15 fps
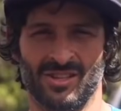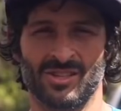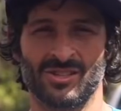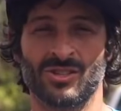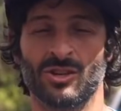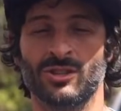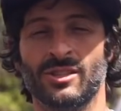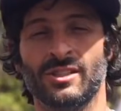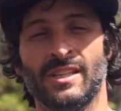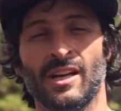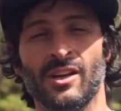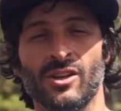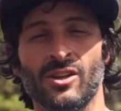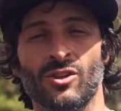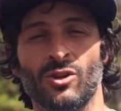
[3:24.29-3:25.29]
So to
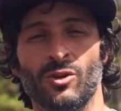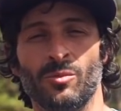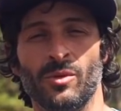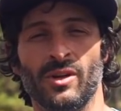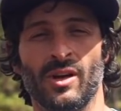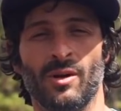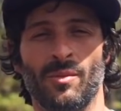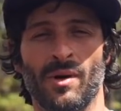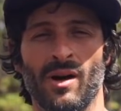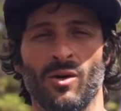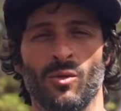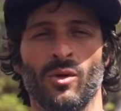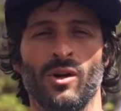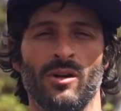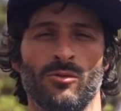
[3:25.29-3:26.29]
tell you a little bit about
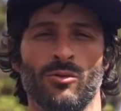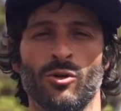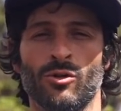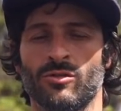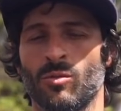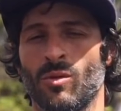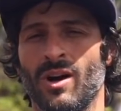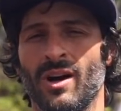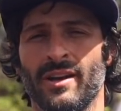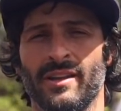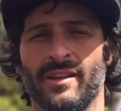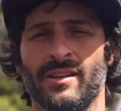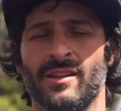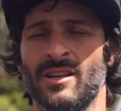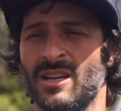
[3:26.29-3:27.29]
what Rose
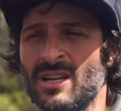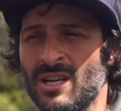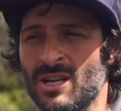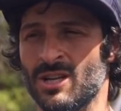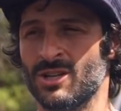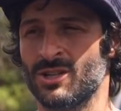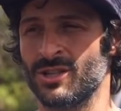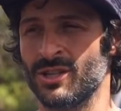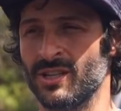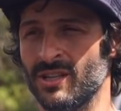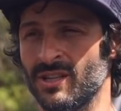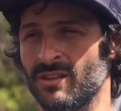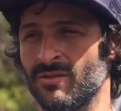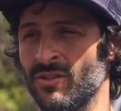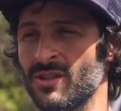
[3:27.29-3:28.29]
wanted,
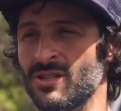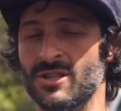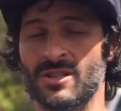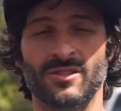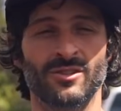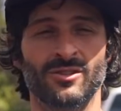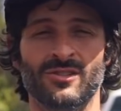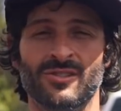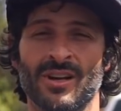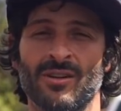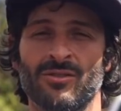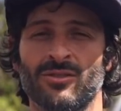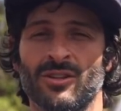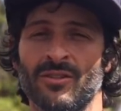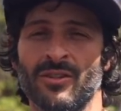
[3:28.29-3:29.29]
she envisions
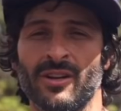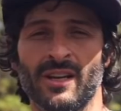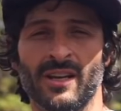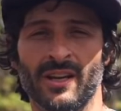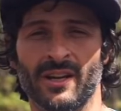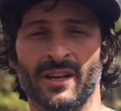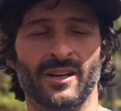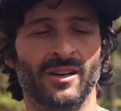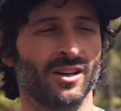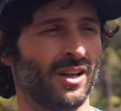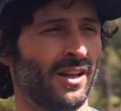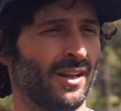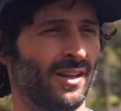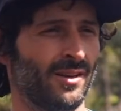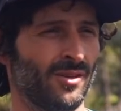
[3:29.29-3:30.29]
herself living here
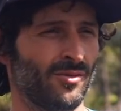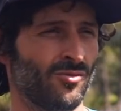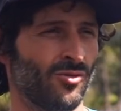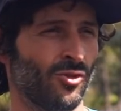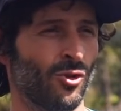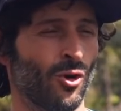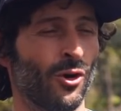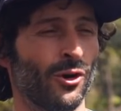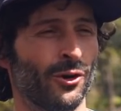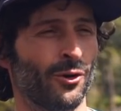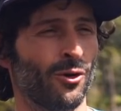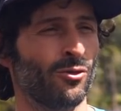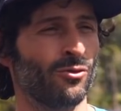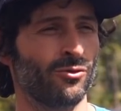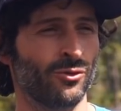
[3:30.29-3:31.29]
and growing her
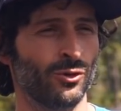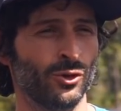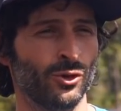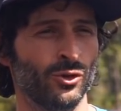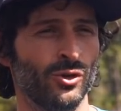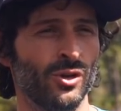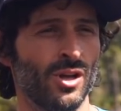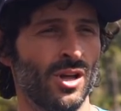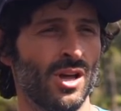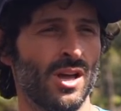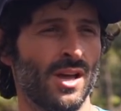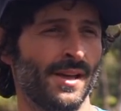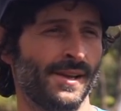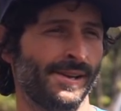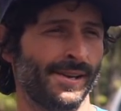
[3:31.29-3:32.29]
own food
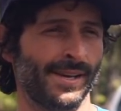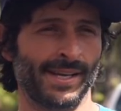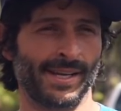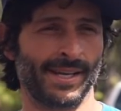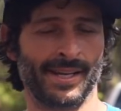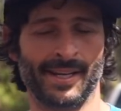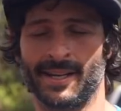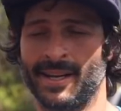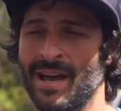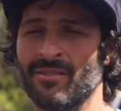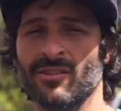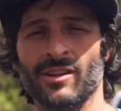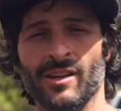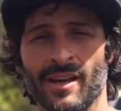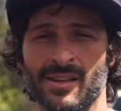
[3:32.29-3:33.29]
and
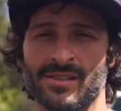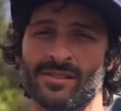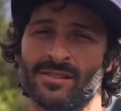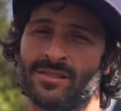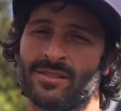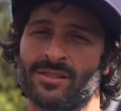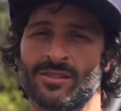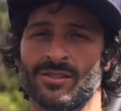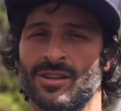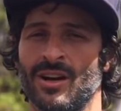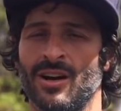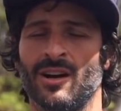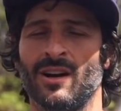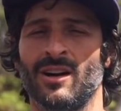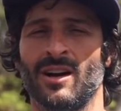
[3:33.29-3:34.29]
having a nice
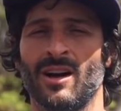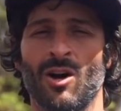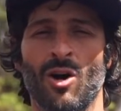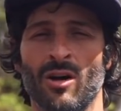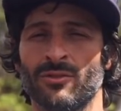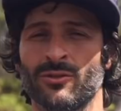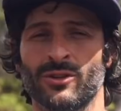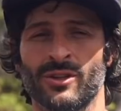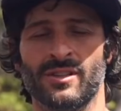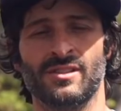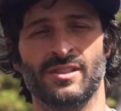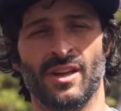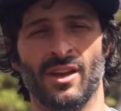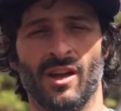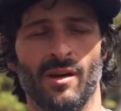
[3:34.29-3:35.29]
off-grid
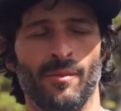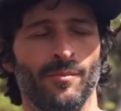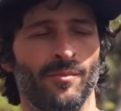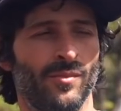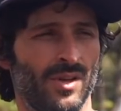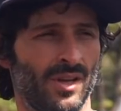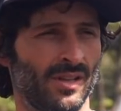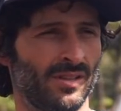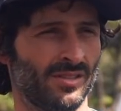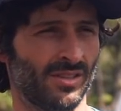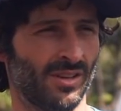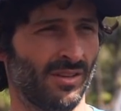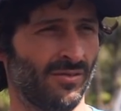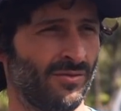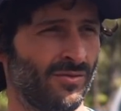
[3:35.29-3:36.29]
setup and
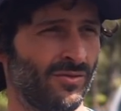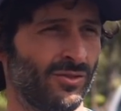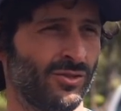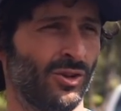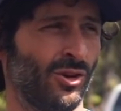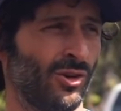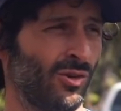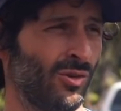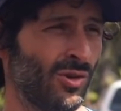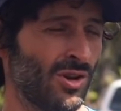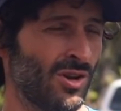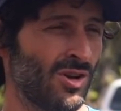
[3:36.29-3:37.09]
stuff. So